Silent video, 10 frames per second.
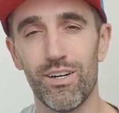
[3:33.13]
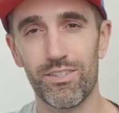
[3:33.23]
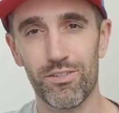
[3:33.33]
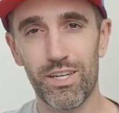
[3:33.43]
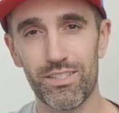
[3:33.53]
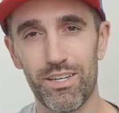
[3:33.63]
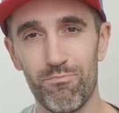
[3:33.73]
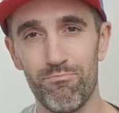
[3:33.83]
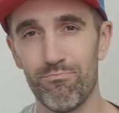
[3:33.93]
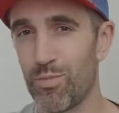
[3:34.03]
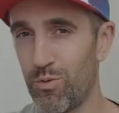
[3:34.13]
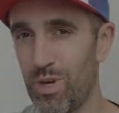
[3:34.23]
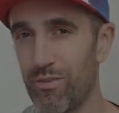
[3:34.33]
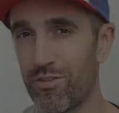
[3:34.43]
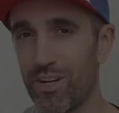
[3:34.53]
Until next time, hope
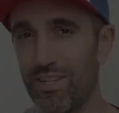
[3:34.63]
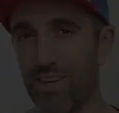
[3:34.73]
you have a great